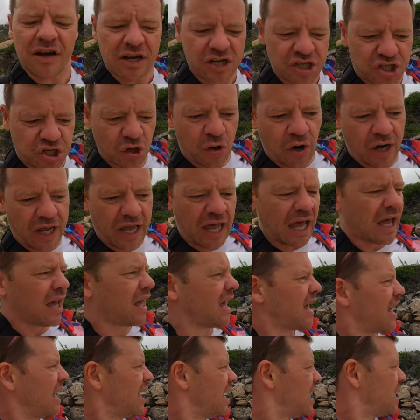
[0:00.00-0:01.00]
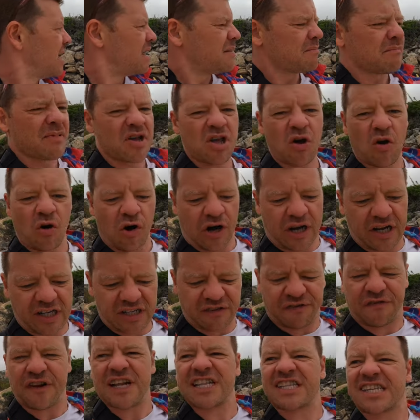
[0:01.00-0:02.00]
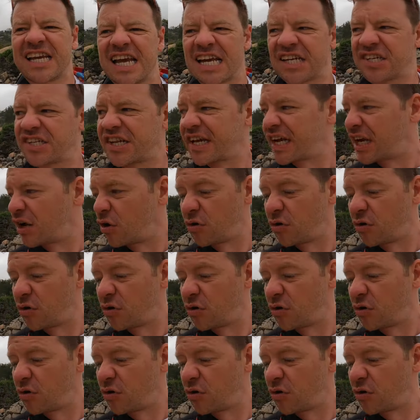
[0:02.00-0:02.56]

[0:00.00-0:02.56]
and enjoy Mallorca's fantastic